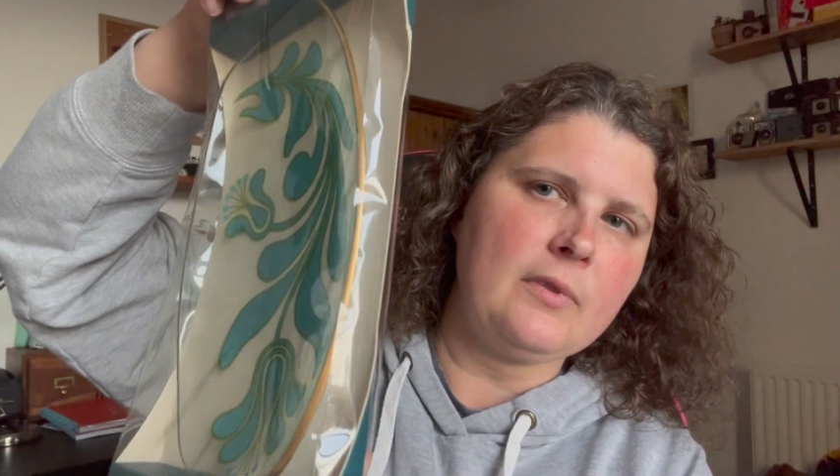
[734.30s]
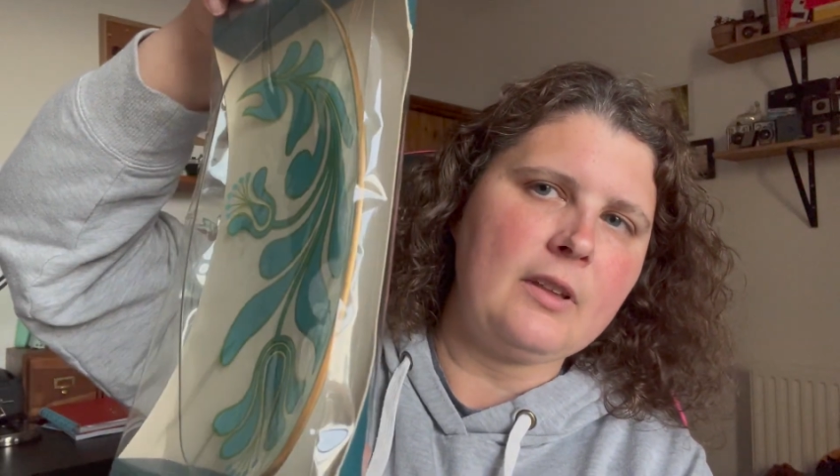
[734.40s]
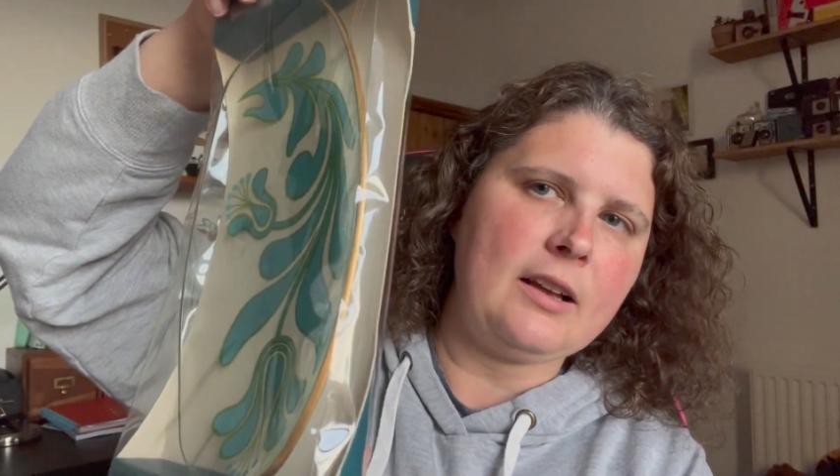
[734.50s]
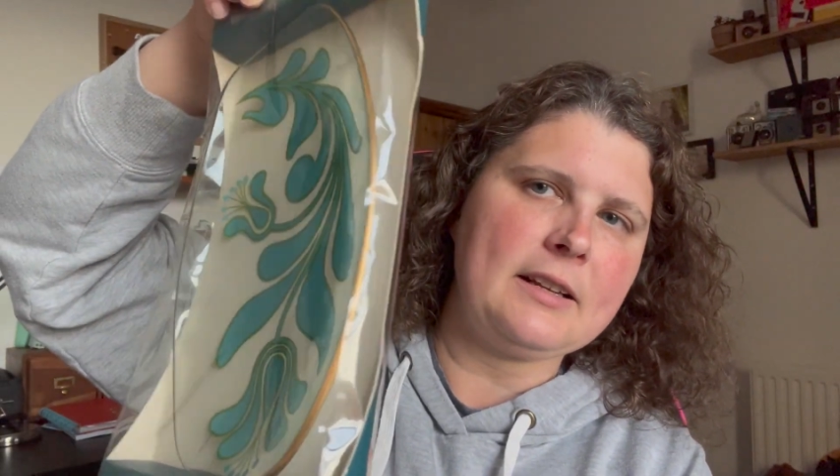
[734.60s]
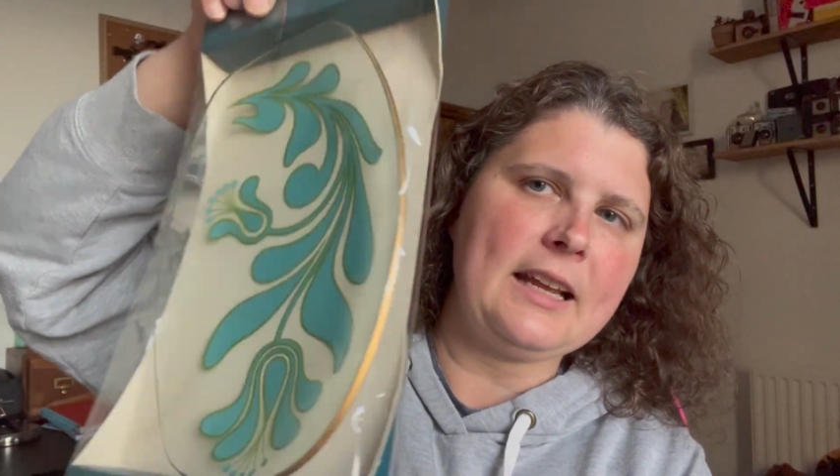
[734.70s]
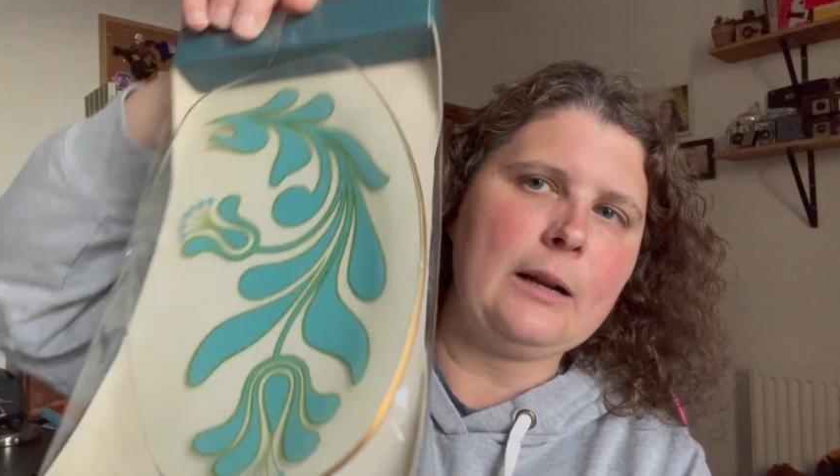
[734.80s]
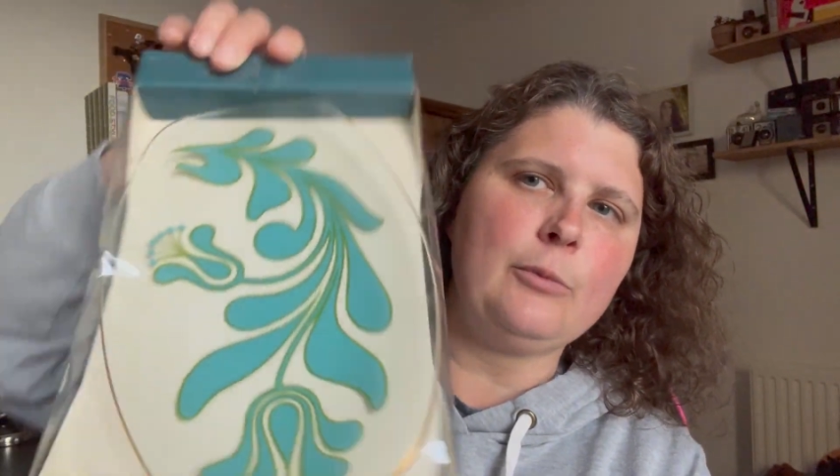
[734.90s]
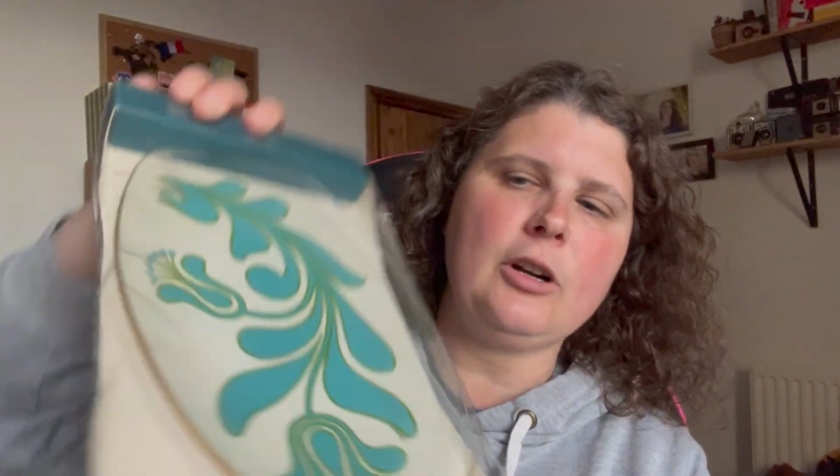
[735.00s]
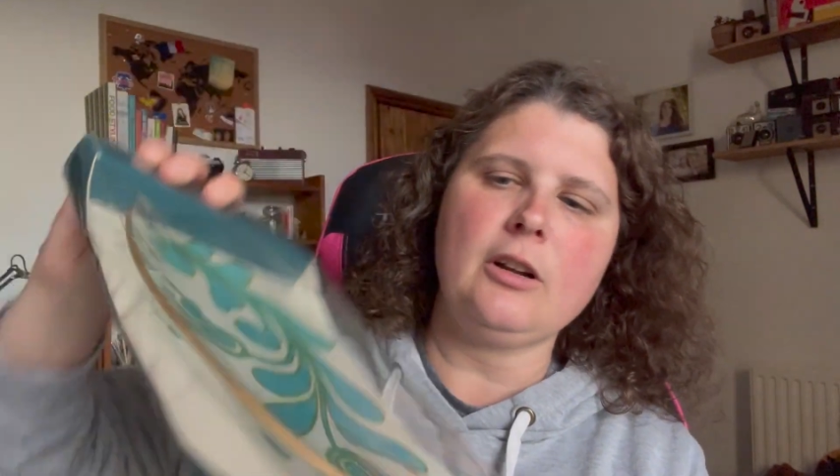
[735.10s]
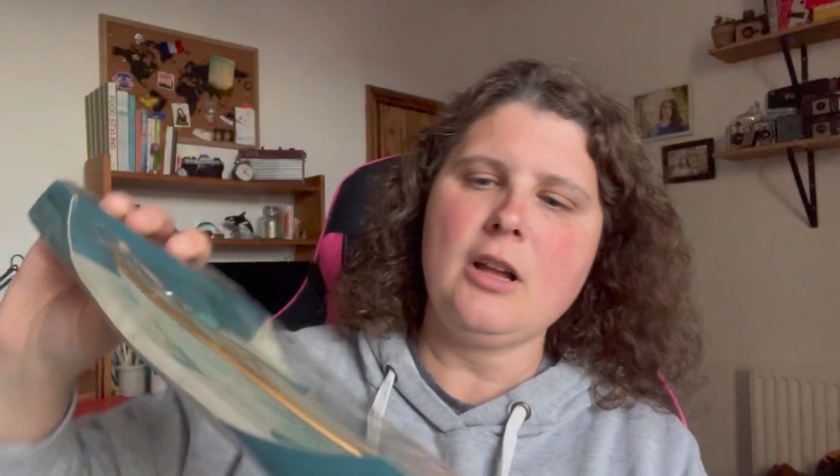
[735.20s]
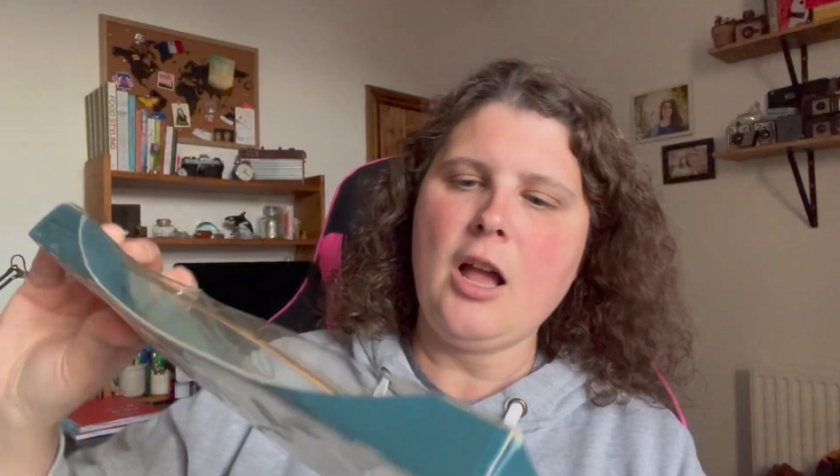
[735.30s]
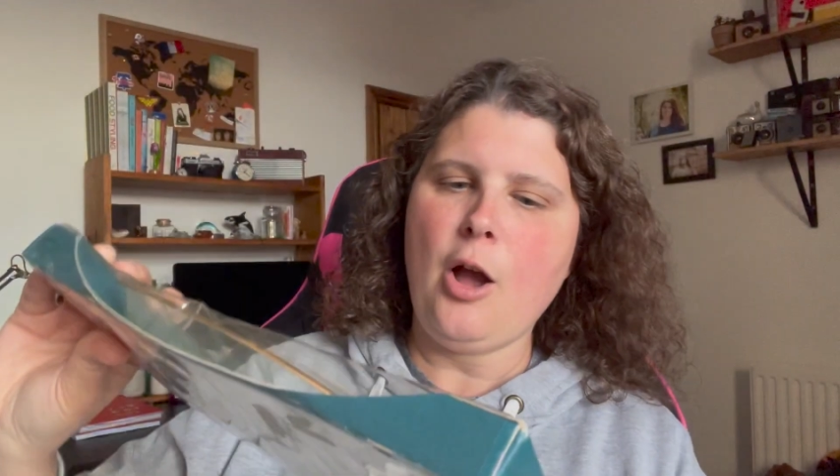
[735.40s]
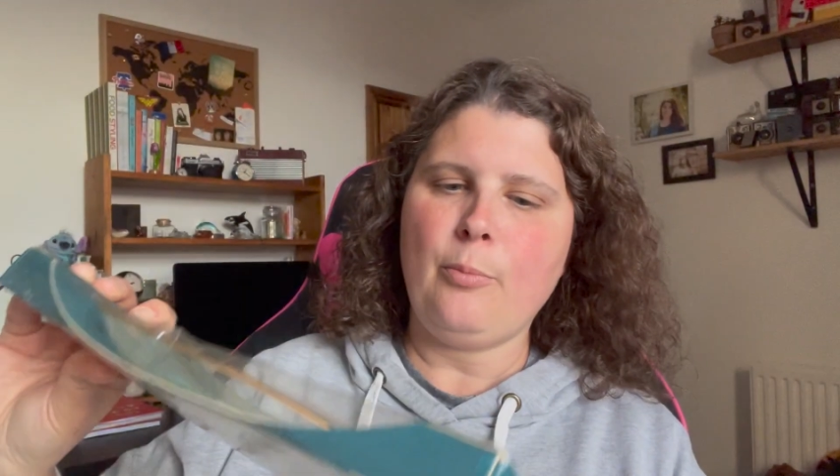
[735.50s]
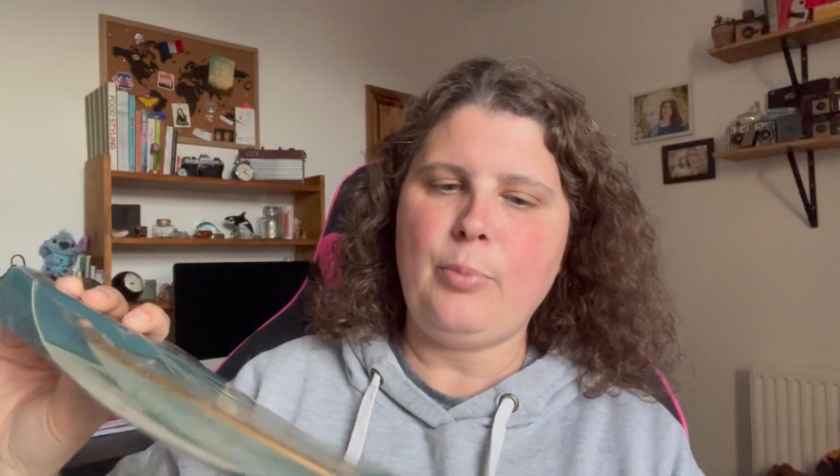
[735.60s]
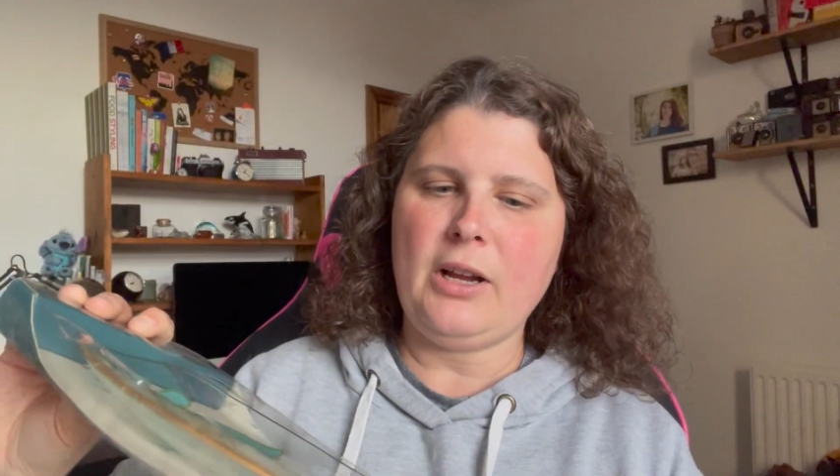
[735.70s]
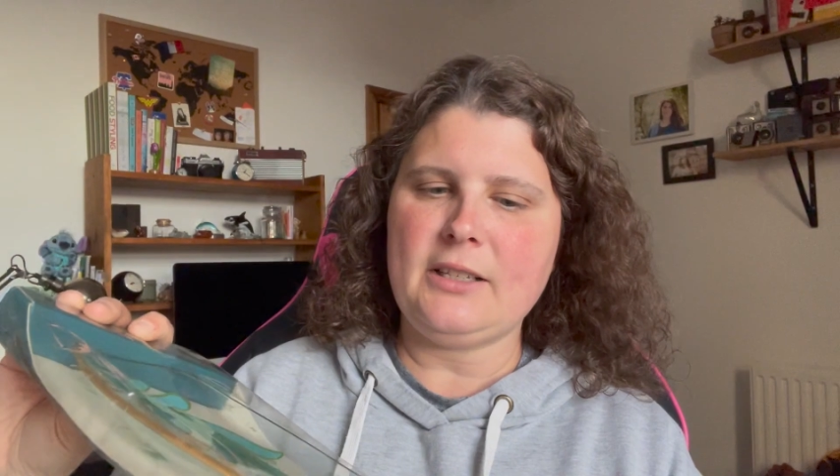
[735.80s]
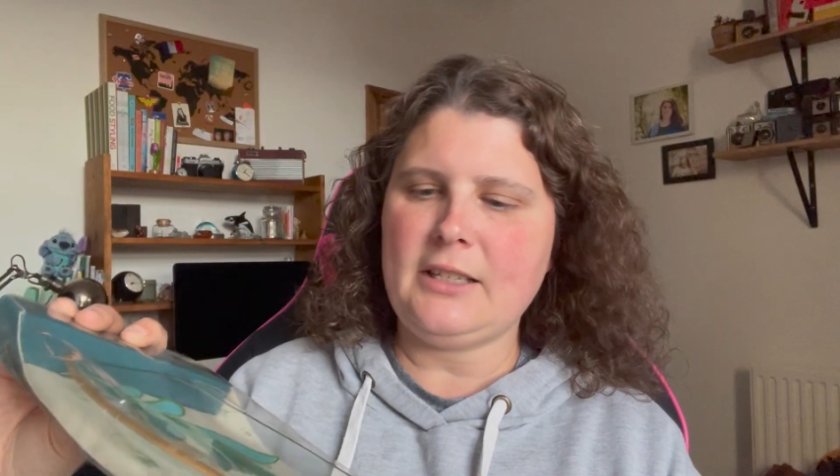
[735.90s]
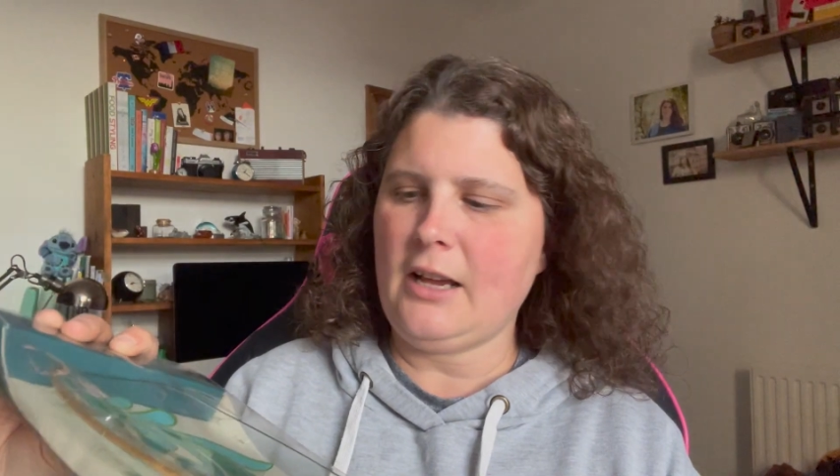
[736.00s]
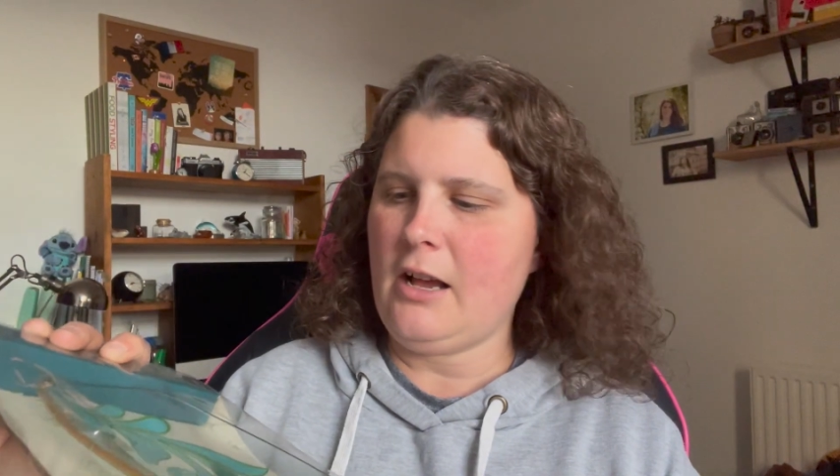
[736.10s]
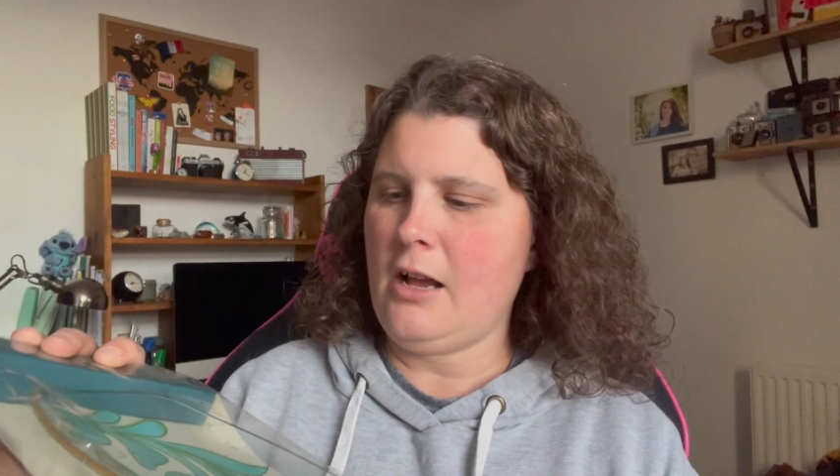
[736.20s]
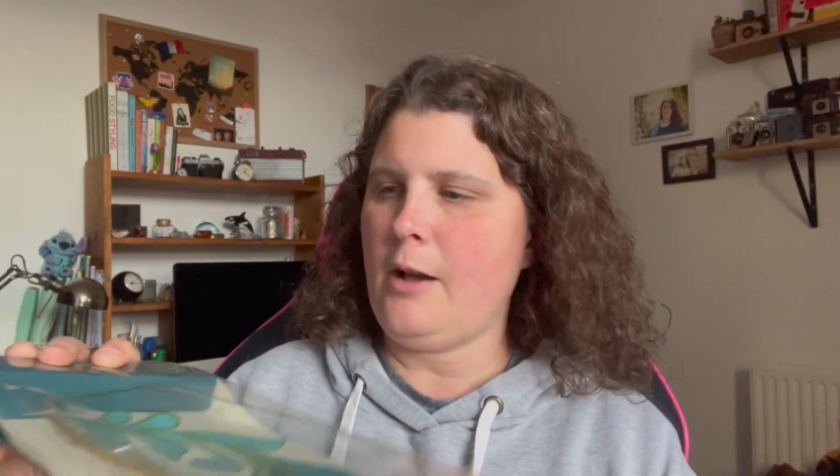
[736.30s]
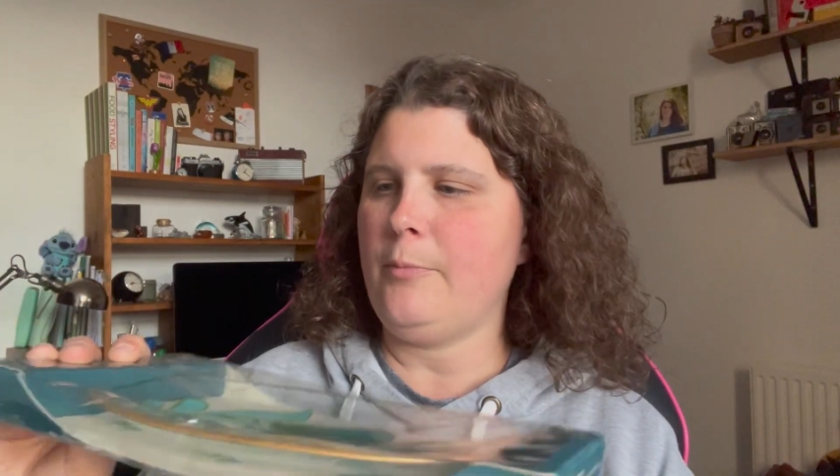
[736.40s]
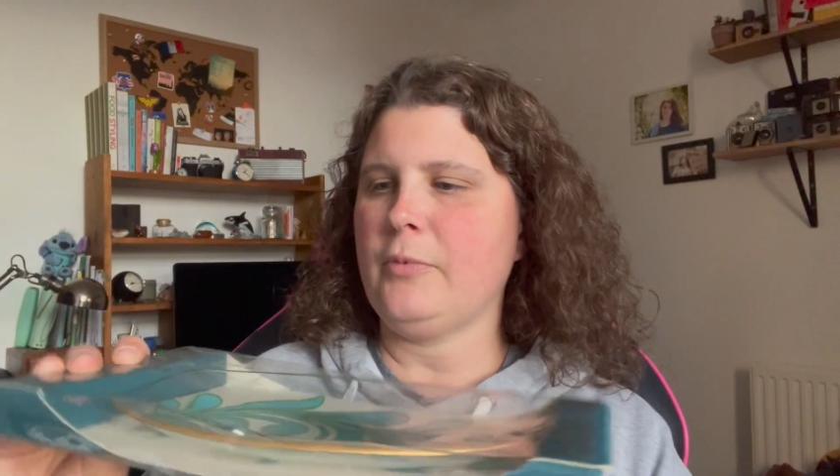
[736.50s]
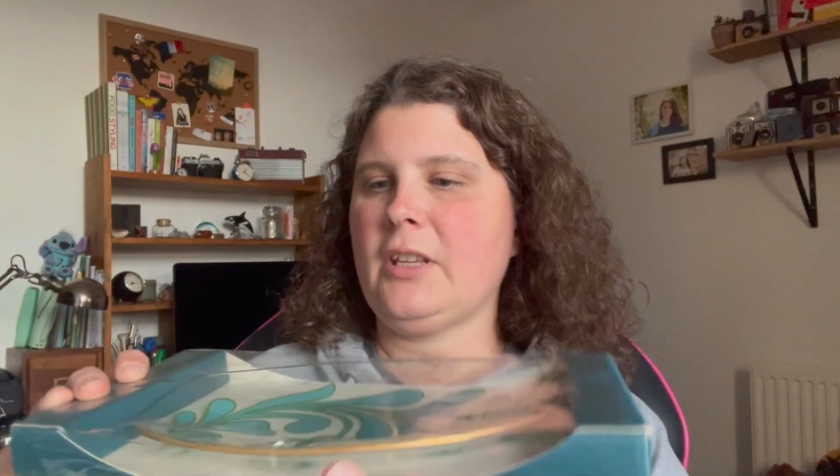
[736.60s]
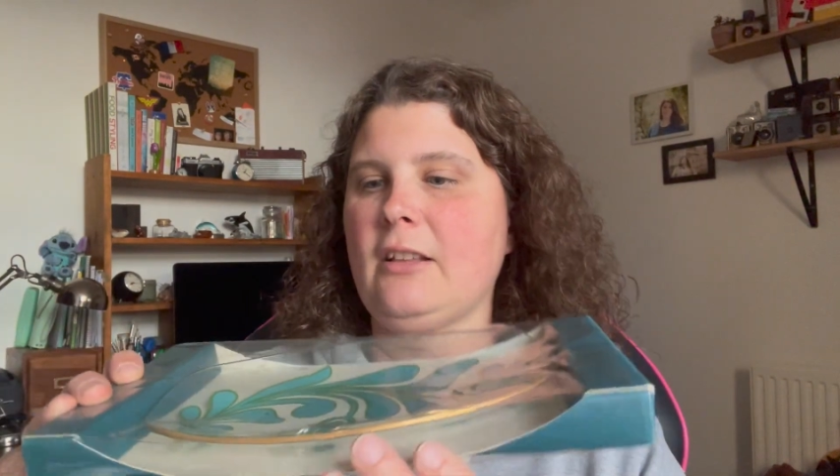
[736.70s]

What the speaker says: on camera. But the